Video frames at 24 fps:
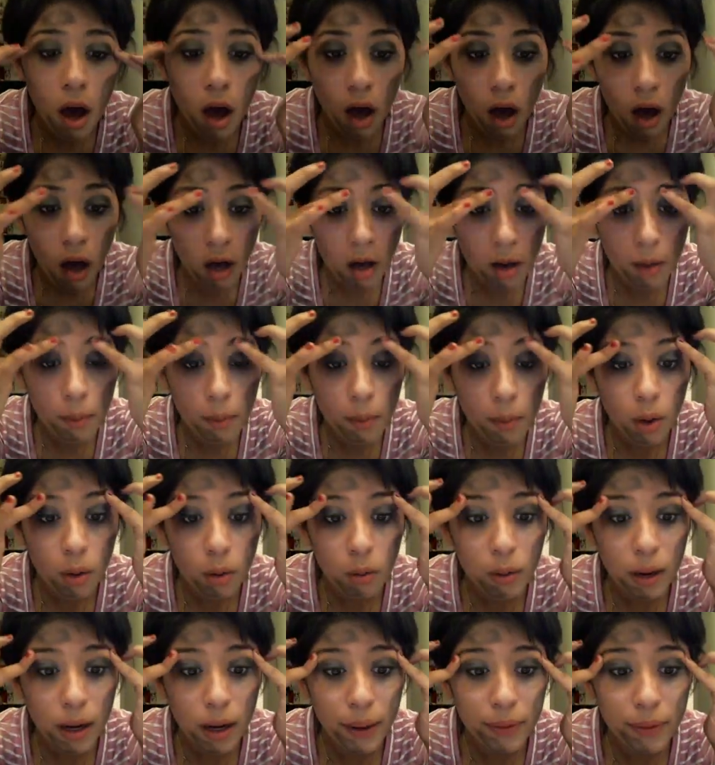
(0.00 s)

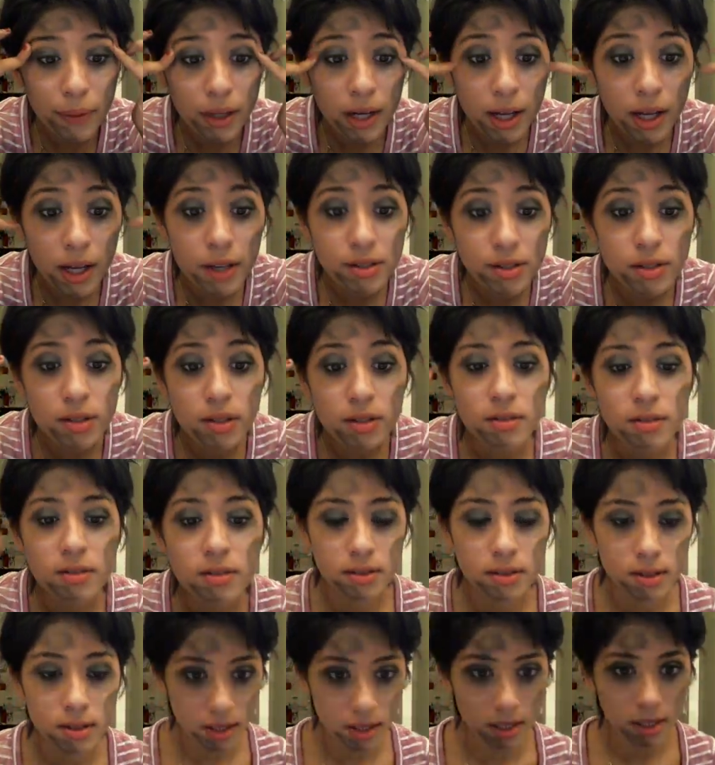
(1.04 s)
around it, as you can
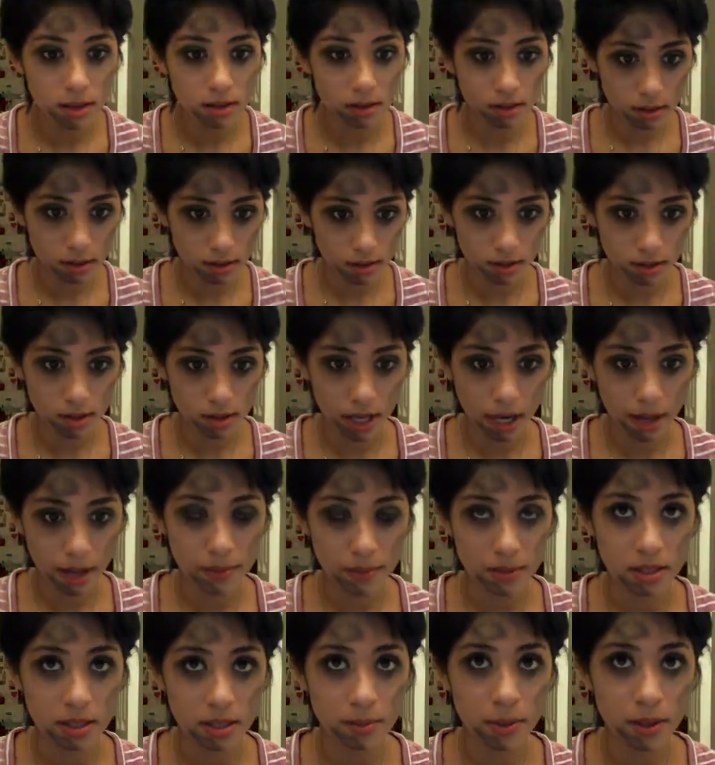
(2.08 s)
see. It just
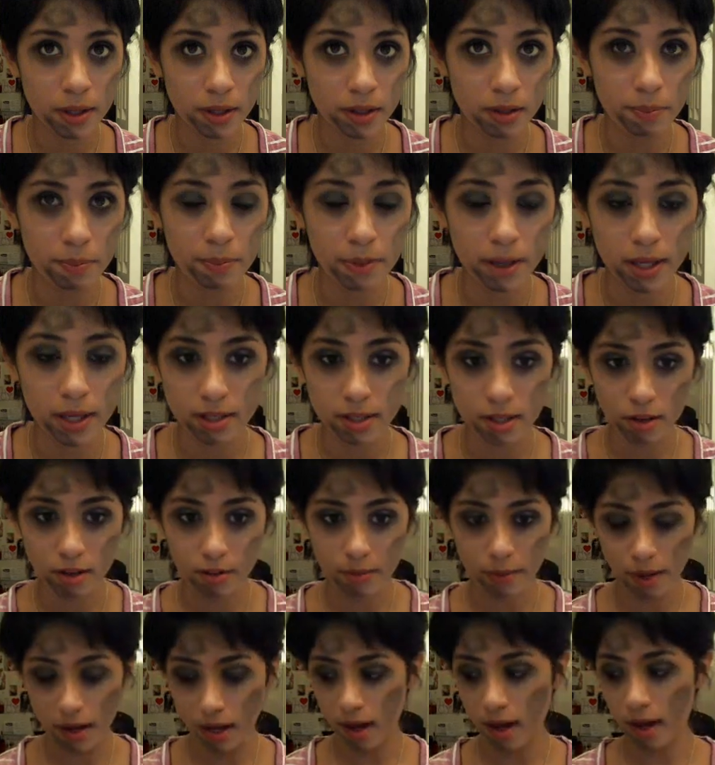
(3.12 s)
happens to be on the basic of
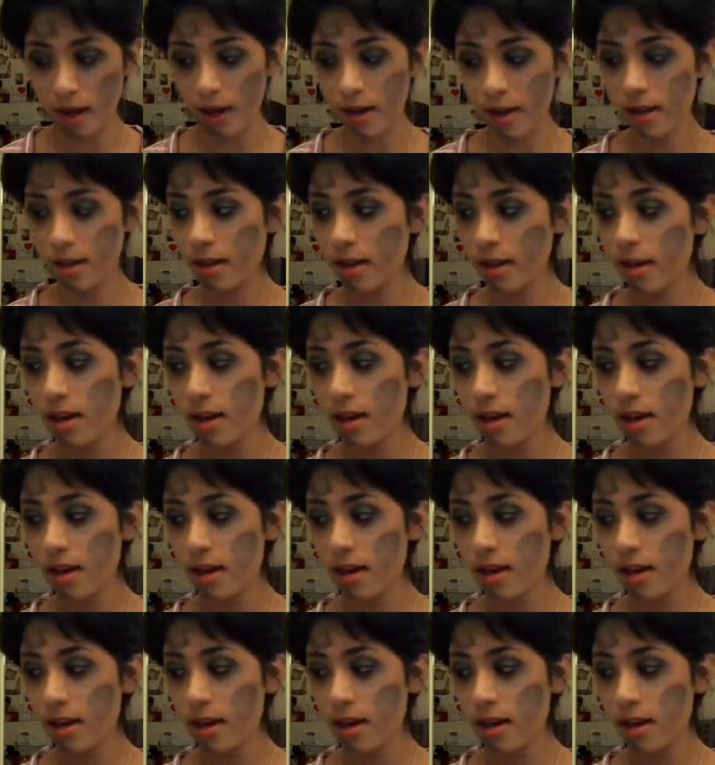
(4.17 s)
my eye.